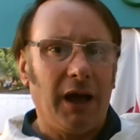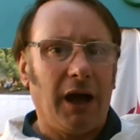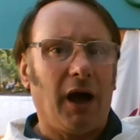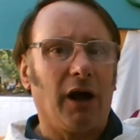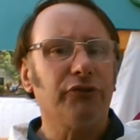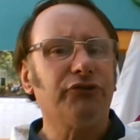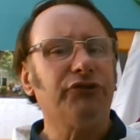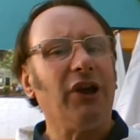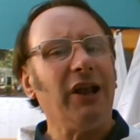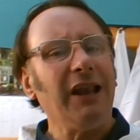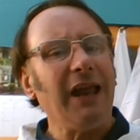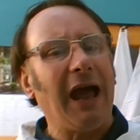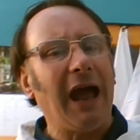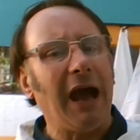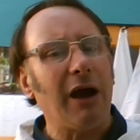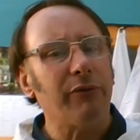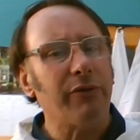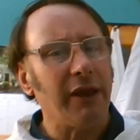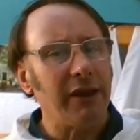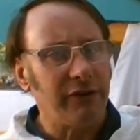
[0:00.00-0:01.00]
I'll tell you
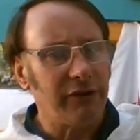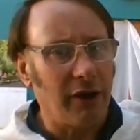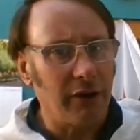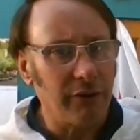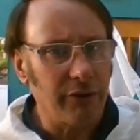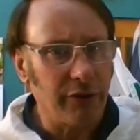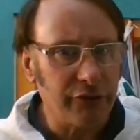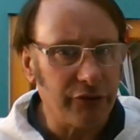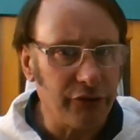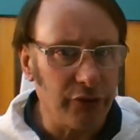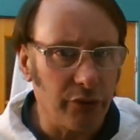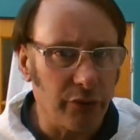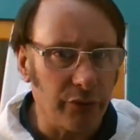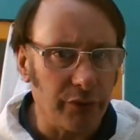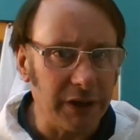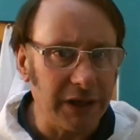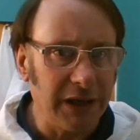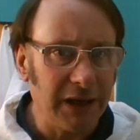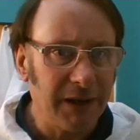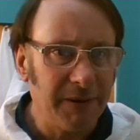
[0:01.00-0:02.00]
how they tell the
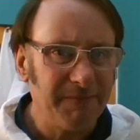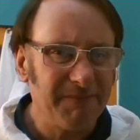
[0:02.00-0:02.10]
story.